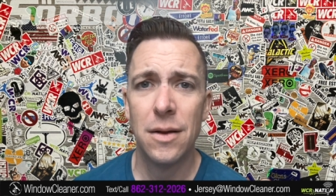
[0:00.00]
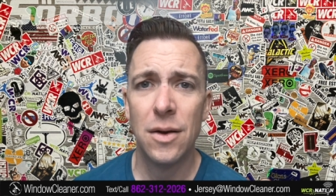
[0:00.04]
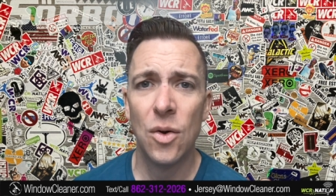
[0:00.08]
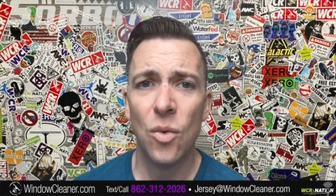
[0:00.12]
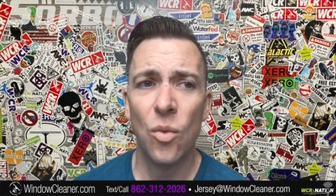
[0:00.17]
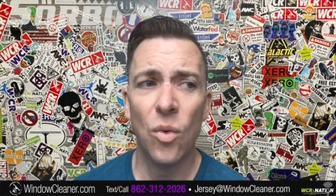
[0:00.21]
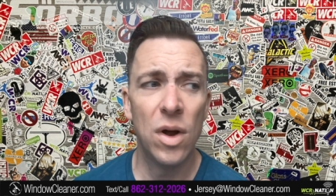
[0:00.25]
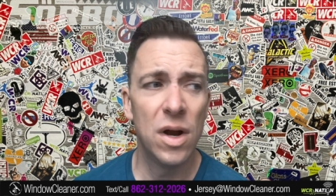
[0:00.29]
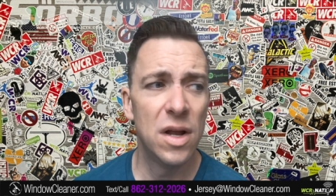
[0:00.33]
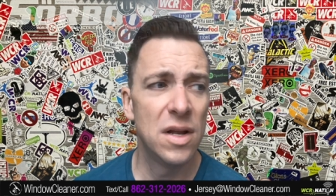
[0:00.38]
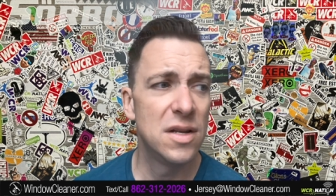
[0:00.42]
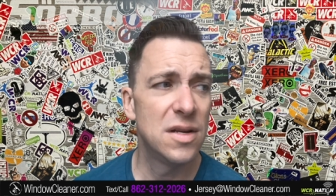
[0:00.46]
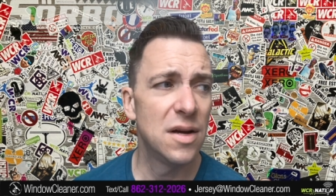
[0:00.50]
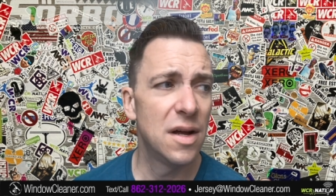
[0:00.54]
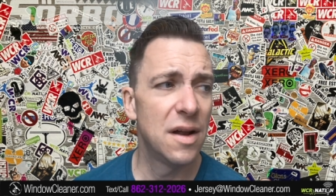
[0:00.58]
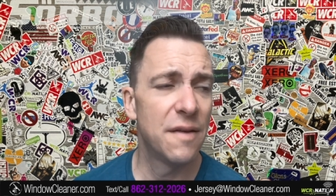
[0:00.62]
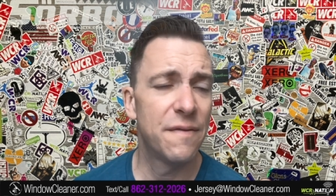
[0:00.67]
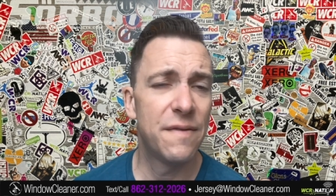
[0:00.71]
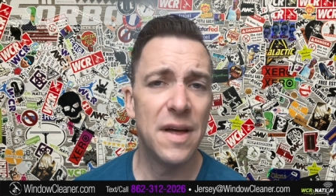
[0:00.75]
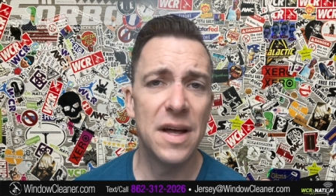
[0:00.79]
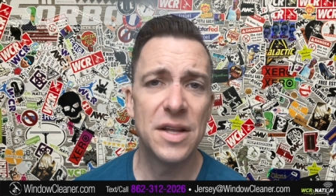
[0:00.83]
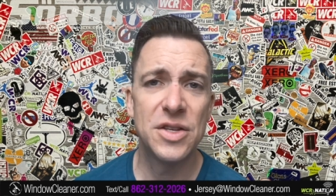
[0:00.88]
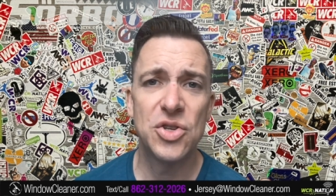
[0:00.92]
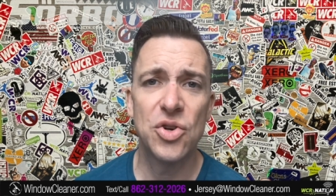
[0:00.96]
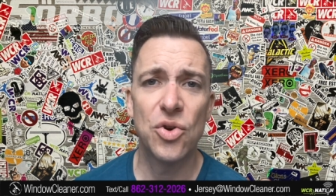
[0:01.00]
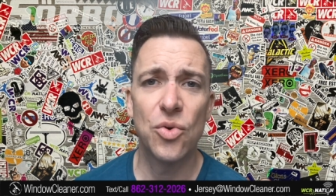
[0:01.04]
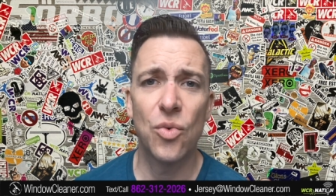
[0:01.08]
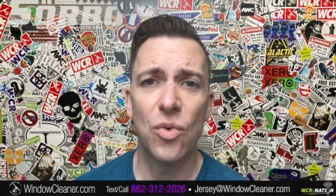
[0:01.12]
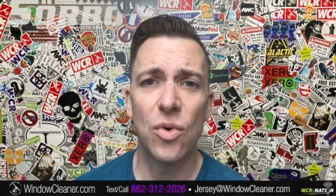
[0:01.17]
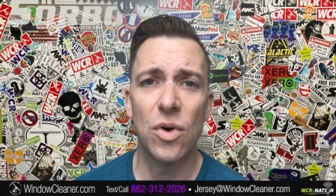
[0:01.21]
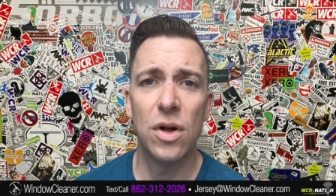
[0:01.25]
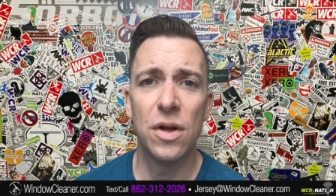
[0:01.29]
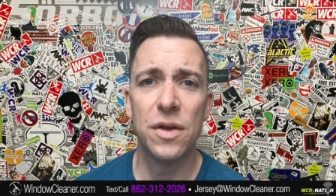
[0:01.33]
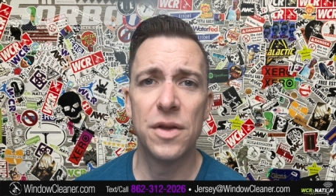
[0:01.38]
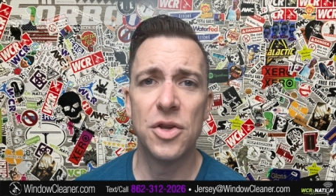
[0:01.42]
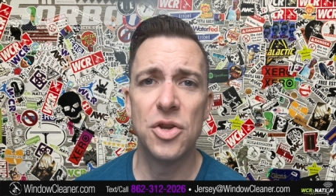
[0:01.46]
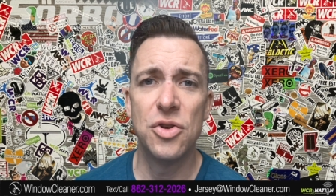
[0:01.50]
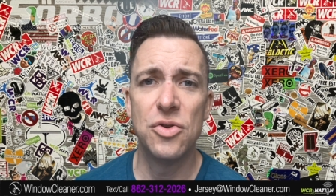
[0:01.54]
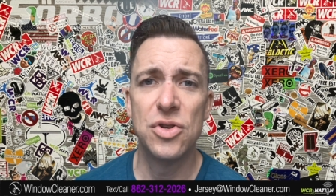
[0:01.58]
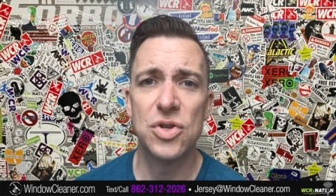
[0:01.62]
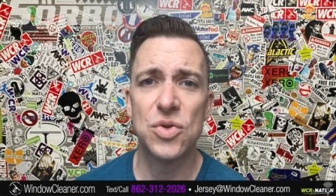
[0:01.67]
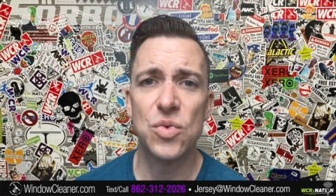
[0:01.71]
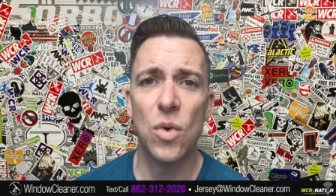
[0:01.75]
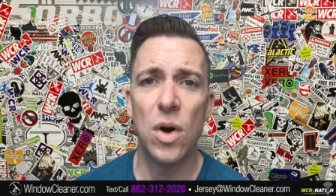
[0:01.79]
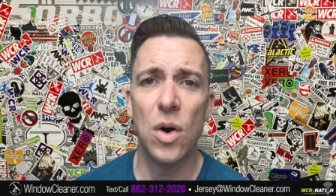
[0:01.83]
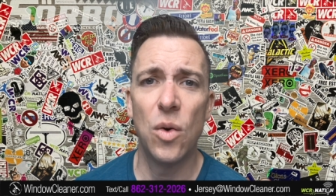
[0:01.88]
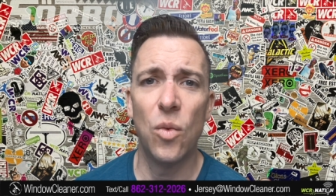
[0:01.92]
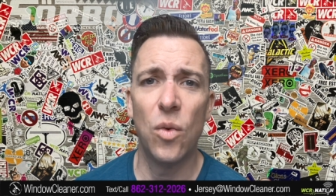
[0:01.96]
One and done. If that's your world and you
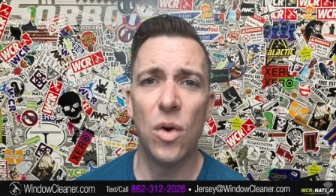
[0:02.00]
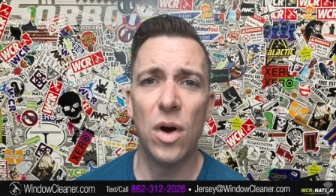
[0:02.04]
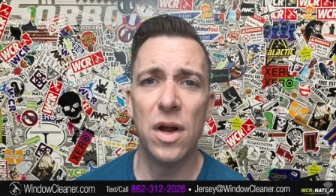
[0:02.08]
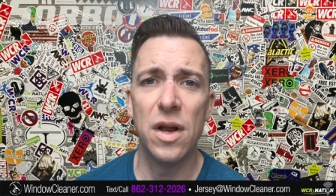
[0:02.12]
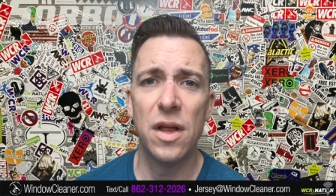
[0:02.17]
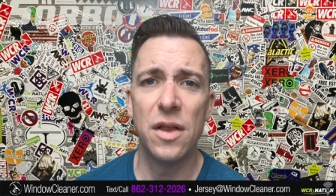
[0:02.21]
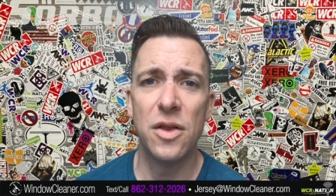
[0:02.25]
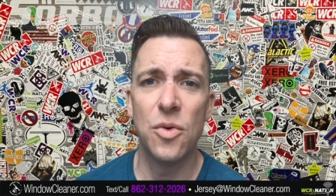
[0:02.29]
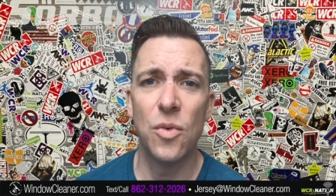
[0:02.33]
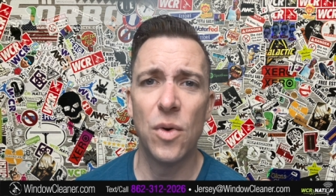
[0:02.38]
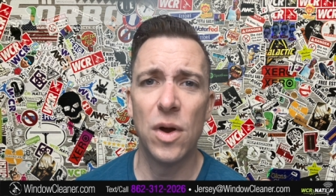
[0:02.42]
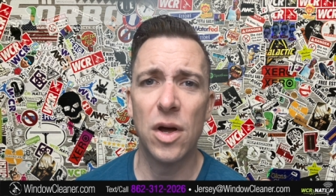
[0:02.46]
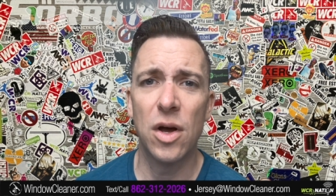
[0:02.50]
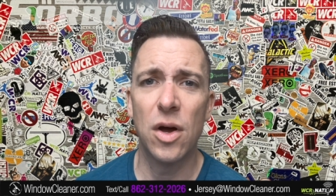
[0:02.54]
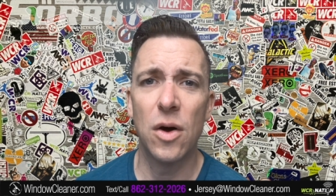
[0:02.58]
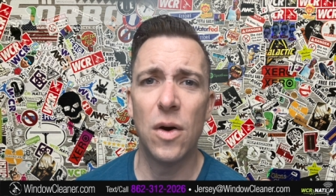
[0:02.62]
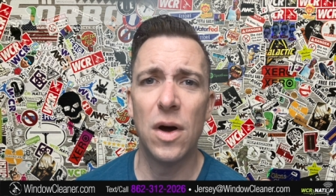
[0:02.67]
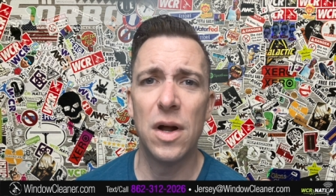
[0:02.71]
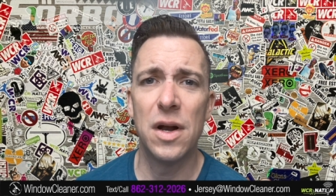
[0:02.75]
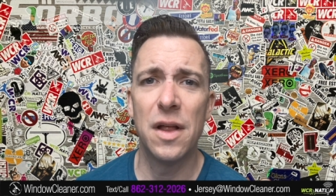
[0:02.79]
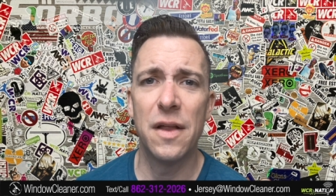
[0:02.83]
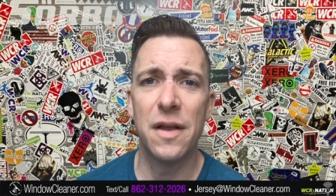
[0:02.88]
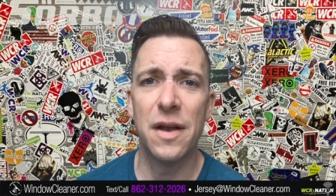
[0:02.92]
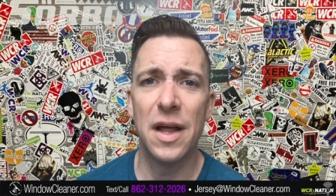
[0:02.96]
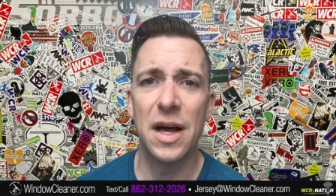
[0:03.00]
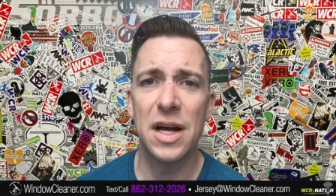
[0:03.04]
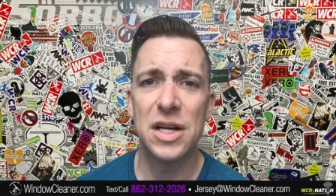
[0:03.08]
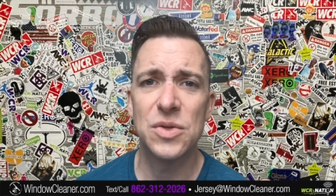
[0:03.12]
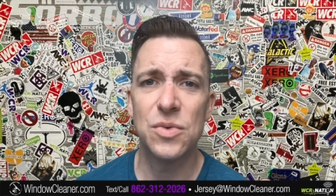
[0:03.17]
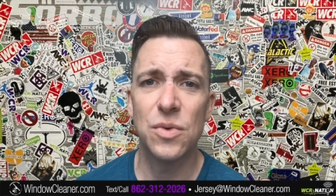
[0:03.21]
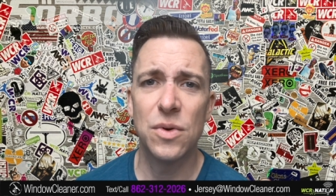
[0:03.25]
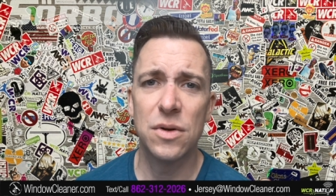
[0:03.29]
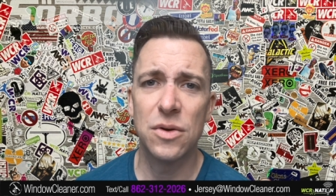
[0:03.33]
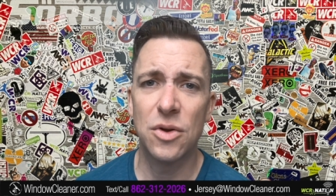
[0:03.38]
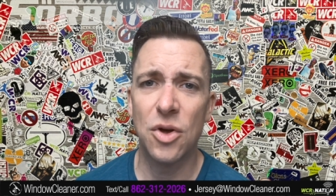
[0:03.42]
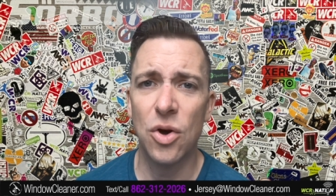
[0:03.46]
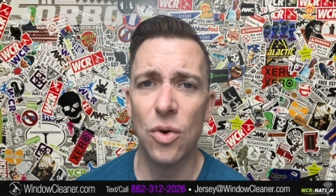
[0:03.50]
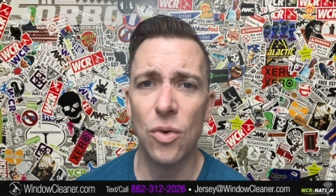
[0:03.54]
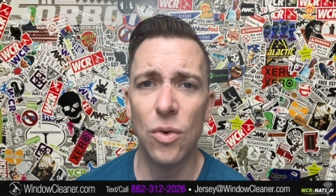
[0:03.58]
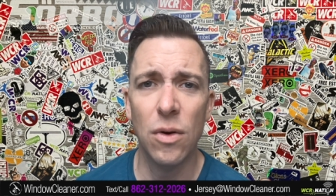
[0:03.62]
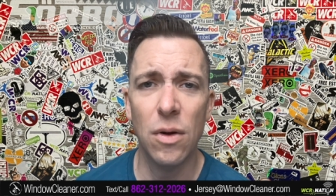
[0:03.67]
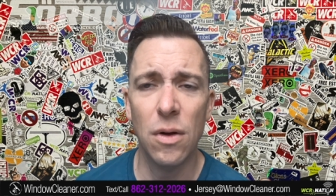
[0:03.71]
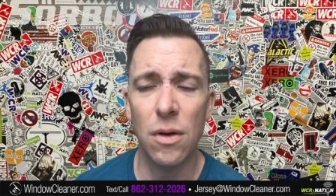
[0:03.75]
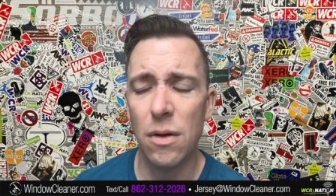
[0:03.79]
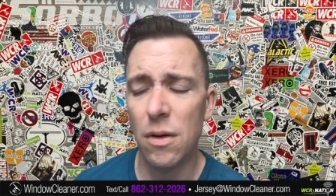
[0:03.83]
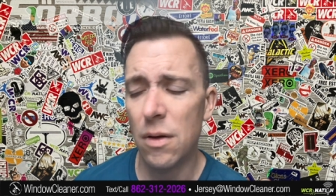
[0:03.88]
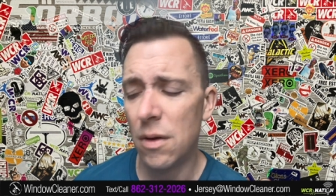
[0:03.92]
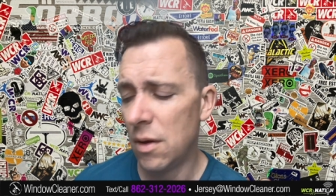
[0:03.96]
just want one and you want to go on to the next one,
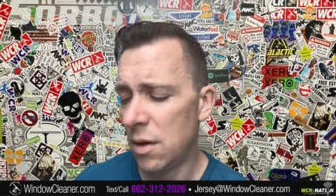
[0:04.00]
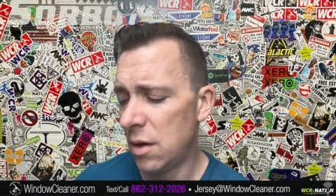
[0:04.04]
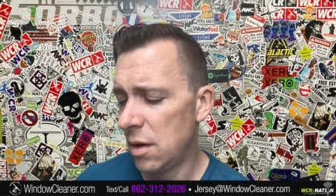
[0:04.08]
cool.